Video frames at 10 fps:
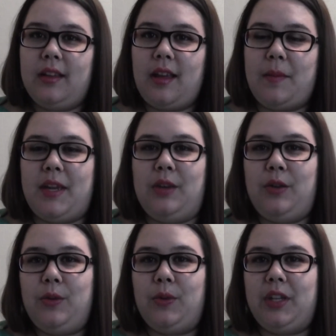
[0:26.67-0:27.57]
I mean,
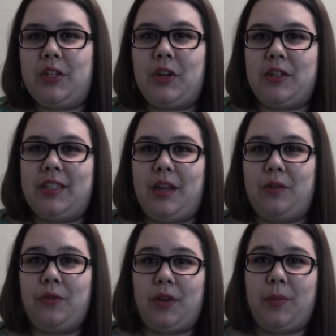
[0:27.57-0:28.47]
who really turns
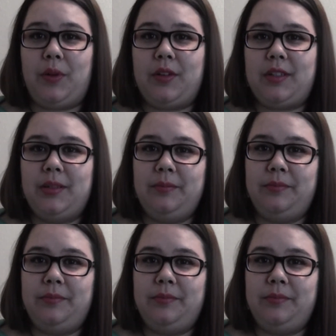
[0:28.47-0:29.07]
down free books?